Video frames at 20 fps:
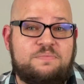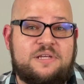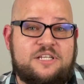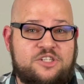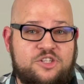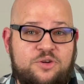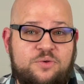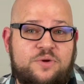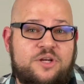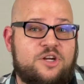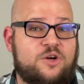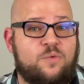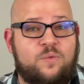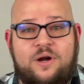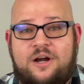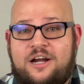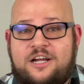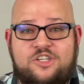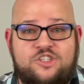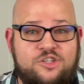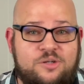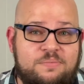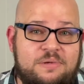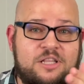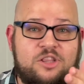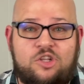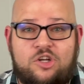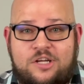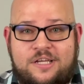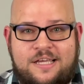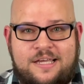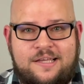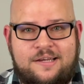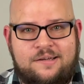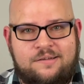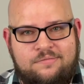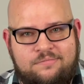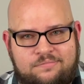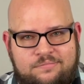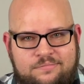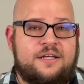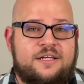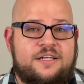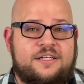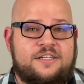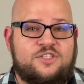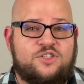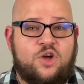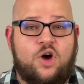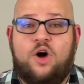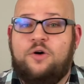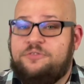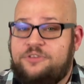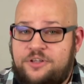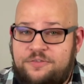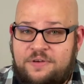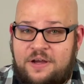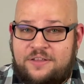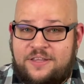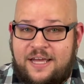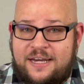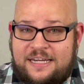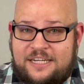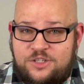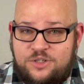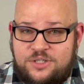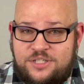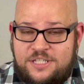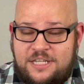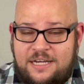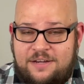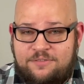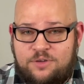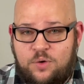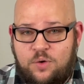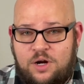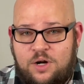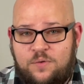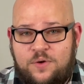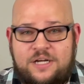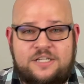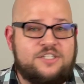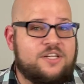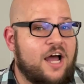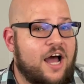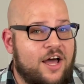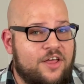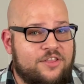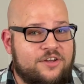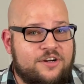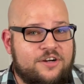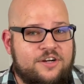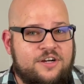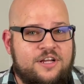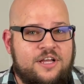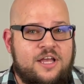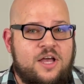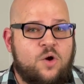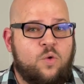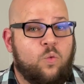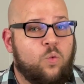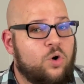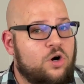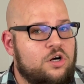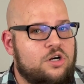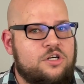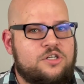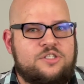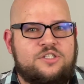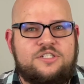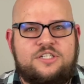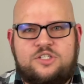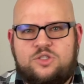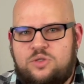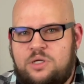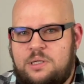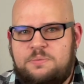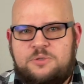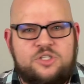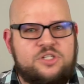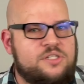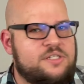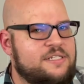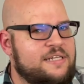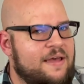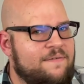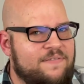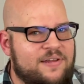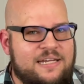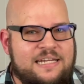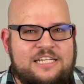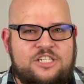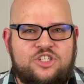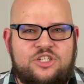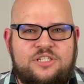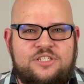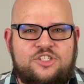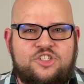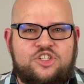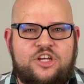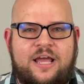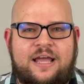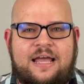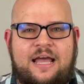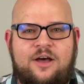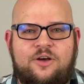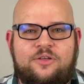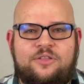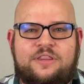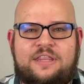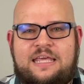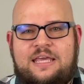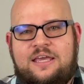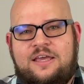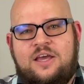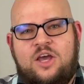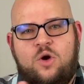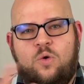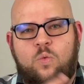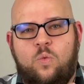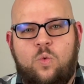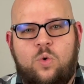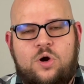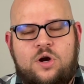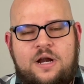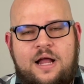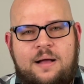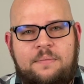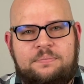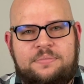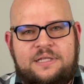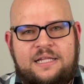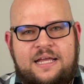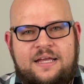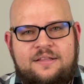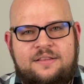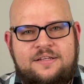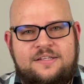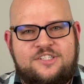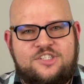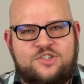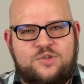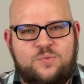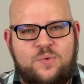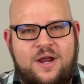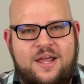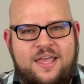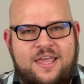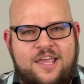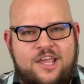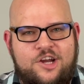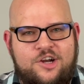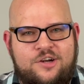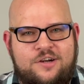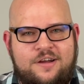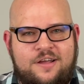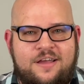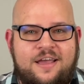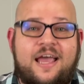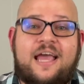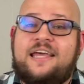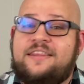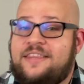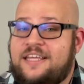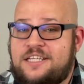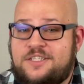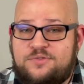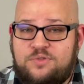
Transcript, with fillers: be doing or where I should be looking. So hopefully you found that interesting. If you want to watch other words, descriptions, definitions, check out the Word Up playlist right here. And thanks